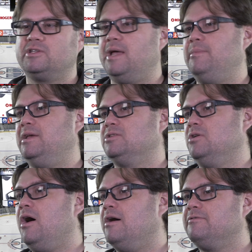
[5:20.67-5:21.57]
timing is
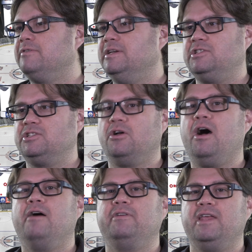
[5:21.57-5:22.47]
off, it's just
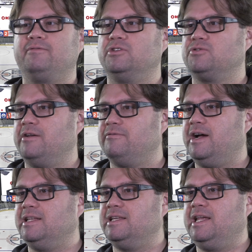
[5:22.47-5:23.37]
off, and you have to try and
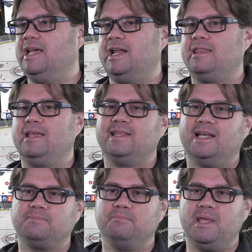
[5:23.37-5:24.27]
find it again. I think
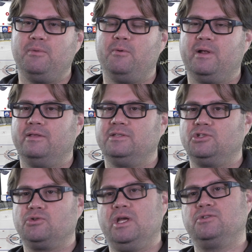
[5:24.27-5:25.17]
that's maybe one of the
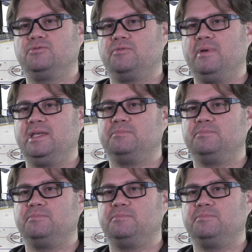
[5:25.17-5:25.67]
situations with Mike